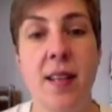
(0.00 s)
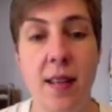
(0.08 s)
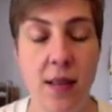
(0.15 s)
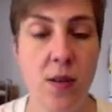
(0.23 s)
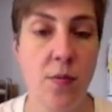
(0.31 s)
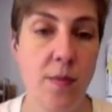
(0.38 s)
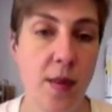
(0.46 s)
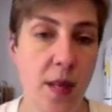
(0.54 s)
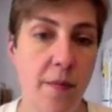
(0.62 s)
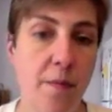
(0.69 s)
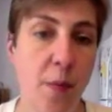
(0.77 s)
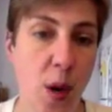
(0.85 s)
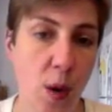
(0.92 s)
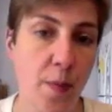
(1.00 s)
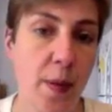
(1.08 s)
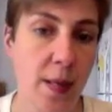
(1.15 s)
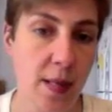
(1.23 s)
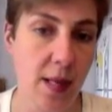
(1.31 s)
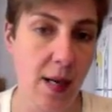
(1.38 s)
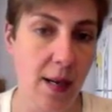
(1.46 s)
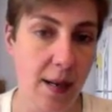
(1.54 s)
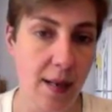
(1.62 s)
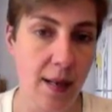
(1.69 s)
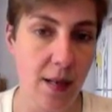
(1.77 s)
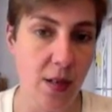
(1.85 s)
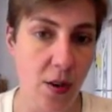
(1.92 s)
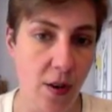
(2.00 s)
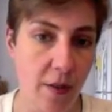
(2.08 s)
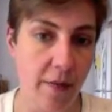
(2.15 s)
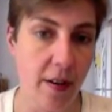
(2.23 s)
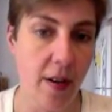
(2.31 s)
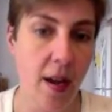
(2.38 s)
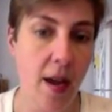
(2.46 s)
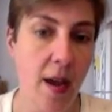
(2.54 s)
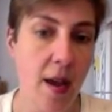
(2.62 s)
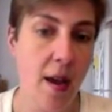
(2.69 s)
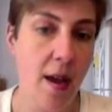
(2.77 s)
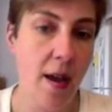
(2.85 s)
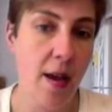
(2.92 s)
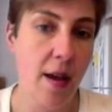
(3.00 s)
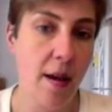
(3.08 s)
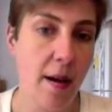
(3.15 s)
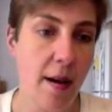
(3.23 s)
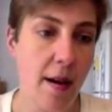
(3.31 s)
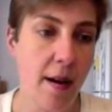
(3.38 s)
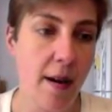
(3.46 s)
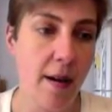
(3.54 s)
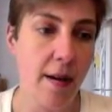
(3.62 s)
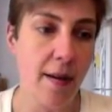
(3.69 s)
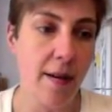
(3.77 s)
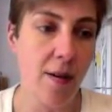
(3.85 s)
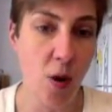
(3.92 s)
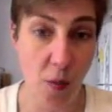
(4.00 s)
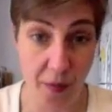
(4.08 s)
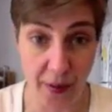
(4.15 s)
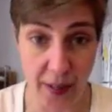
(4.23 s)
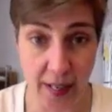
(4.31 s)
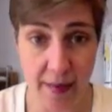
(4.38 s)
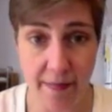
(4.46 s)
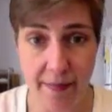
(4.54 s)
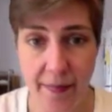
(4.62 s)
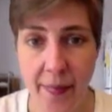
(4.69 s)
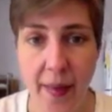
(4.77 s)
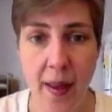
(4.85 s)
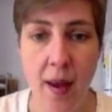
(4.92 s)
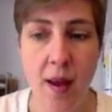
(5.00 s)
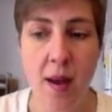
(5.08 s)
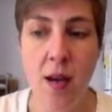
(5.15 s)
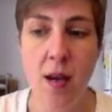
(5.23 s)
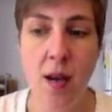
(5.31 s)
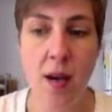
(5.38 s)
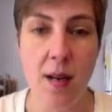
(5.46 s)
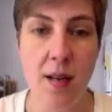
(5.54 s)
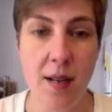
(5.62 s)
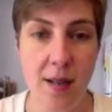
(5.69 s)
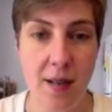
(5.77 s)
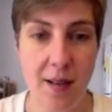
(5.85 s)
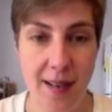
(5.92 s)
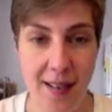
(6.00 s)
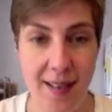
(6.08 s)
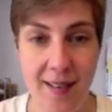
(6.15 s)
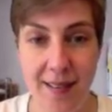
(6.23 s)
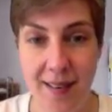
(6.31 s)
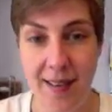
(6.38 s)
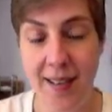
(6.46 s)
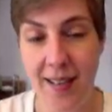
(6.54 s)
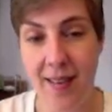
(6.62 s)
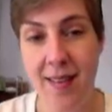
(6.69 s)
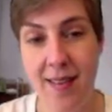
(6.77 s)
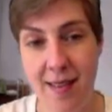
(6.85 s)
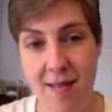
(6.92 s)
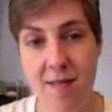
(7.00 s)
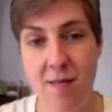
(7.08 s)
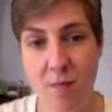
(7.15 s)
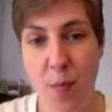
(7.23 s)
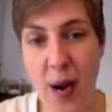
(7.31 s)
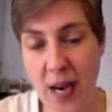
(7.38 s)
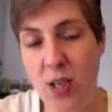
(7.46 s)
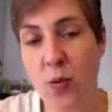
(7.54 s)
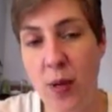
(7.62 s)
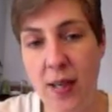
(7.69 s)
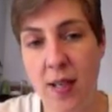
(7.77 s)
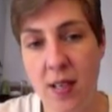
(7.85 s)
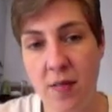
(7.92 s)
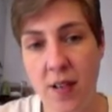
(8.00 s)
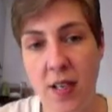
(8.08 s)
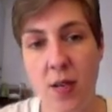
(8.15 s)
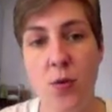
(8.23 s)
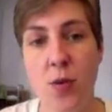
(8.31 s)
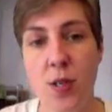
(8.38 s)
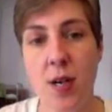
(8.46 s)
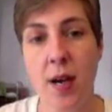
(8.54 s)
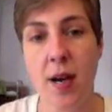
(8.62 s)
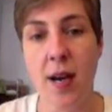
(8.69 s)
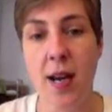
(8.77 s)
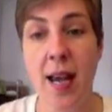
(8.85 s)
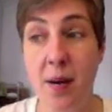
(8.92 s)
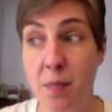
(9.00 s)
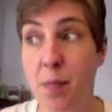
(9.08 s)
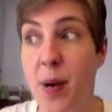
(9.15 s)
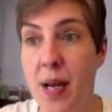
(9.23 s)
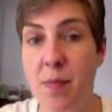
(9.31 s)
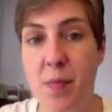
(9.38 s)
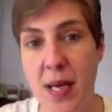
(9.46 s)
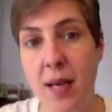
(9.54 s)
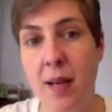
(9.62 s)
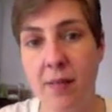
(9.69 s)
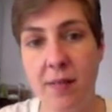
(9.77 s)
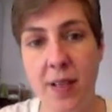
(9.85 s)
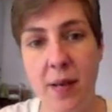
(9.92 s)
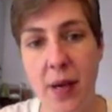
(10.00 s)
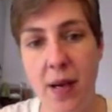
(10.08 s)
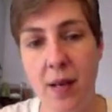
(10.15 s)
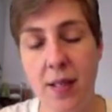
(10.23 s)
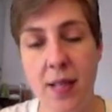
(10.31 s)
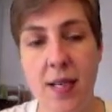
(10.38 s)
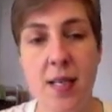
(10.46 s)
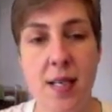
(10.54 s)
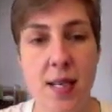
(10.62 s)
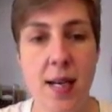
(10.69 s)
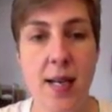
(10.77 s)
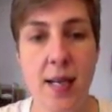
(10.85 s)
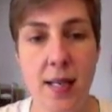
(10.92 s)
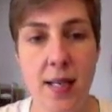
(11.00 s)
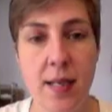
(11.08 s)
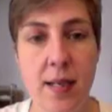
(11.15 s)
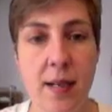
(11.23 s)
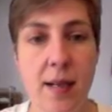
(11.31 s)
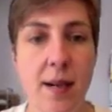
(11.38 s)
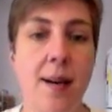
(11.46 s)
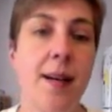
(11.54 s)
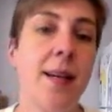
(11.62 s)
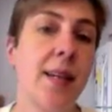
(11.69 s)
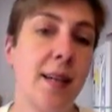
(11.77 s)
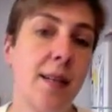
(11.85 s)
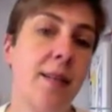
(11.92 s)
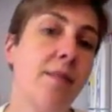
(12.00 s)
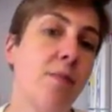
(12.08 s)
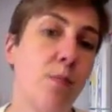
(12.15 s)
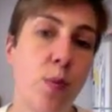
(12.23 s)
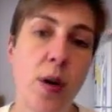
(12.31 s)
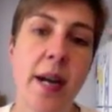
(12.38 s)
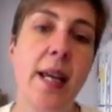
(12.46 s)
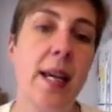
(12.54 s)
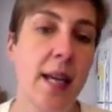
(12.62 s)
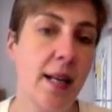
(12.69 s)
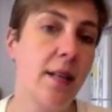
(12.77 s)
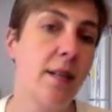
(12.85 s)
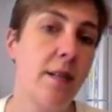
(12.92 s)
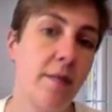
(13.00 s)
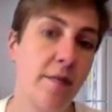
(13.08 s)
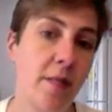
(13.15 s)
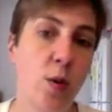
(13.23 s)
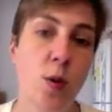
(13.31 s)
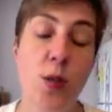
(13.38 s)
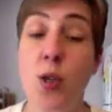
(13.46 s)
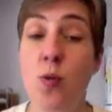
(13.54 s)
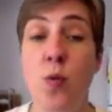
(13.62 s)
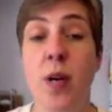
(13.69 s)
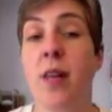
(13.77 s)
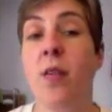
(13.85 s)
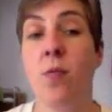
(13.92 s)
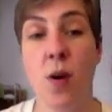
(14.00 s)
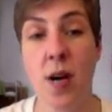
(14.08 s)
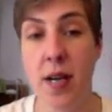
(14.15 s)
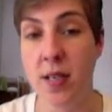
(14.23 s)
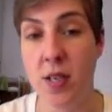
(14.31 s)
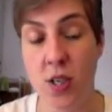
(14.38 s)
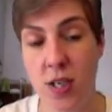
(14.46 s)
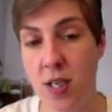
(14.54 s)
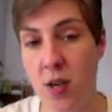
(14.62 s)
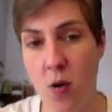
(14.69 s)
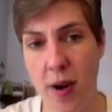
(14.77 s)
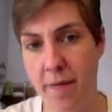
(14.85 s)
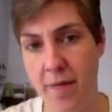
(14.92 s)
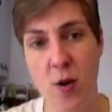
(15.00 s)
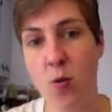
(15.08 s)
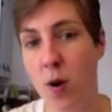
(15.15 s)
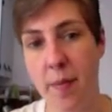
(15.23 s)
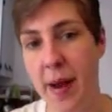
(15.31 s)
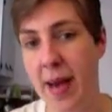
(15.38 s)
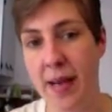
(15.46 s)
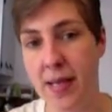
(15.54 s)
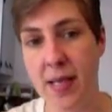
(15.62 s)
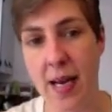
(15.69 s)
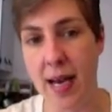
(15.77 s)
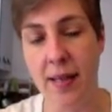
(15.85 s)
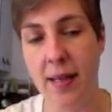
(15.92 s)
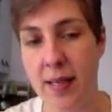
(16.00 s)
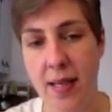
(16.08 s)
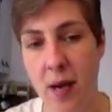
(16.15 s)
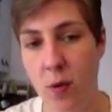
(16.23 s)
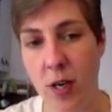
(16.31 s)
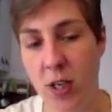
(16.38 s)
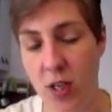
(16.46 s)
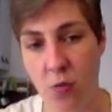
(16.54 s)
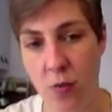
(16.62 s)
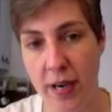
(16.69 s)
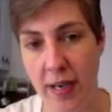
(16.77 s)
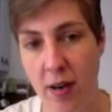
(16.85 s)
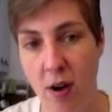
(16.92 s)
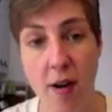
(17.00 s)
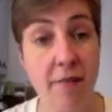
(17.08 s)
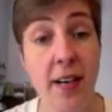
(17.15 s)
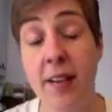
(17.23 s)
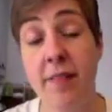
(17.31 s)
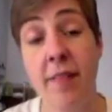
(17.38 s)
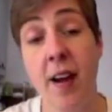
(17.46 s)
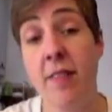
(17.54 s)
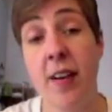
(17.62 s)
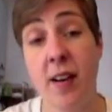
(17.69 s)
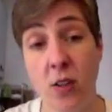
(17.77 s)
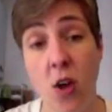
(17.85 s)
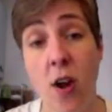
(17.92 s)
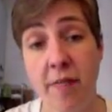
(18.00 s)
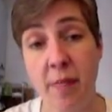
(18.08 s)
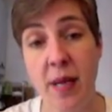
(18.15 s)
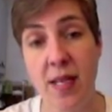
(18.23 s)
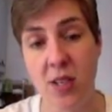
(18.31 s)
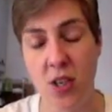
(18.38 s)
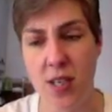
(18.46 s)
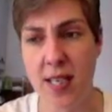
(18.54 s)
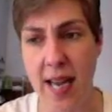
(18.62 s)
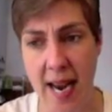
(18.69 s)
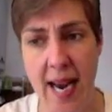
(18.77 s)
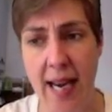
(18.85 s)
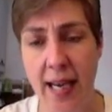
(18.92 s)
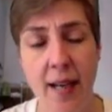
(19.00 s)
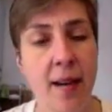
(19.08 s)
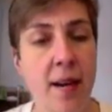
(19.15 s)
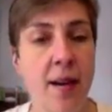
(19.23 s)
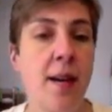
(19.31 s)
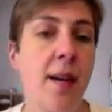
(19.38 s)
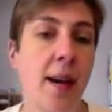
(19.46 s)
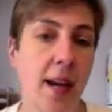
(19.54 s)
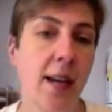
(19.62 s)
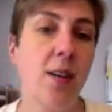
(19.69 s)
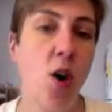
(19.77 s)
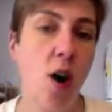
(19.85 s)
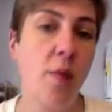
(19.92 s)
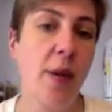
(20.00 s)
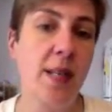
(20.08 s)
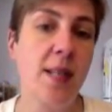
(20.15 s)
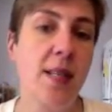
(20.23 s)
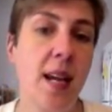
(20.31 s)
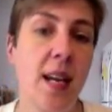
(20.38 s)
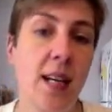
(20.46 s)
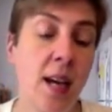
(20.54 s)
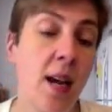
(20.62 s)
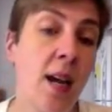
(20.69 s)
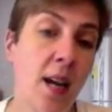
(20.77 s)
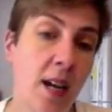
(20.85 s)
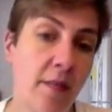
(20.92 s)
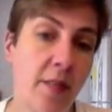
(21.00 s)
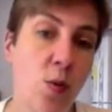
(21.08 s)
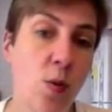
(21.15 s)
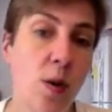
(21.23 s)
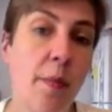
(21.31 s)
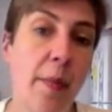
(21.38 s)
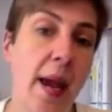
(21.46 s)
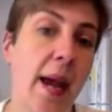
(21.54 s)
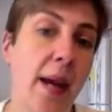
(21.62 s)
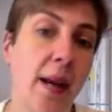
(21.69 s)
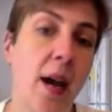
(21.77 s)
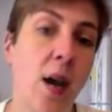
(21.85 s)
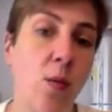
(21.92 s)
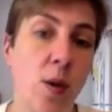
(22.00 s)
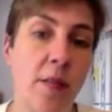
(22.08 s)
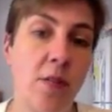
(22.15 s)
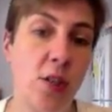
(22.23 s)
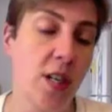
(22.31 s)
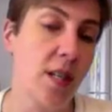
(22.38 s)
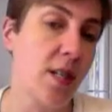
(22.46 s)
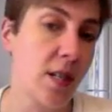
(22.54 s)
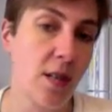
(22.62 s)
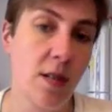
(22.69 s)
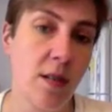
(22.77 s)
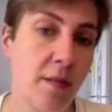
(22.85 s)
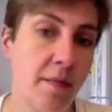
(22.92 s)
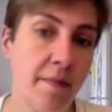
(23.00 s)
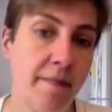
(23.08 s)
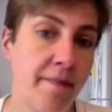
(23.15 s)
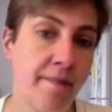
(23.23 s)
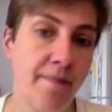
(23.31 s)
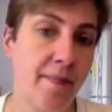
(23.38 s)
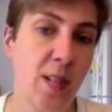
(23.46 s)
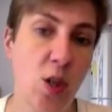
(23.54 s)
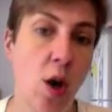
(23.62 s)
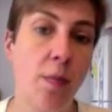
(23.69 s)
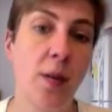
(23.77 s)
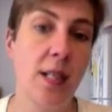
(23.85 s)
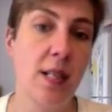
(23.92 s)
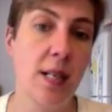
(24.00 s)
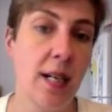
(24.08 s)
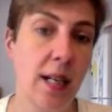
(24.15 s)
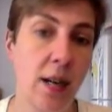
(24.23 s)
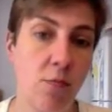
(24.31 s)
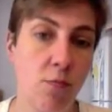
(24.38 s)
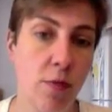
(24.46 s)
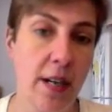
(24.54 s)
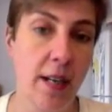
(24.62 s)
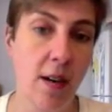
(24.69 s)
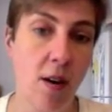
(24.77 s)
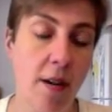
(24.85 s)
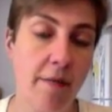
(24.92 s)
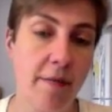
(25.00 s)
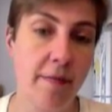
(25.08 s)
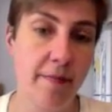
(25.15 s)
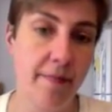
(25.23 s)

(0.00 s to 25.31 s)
I think, the, the purpose that I can serve, hopefully, in, in by doing these videos uh, and by being female is that I can bring in viewers who would otherwise just go, if you were a man saying this, I would have just written it off. And I've, I've had a lot of messages saying and comments saying, if you were a man, I would have just stopped listening and written it off.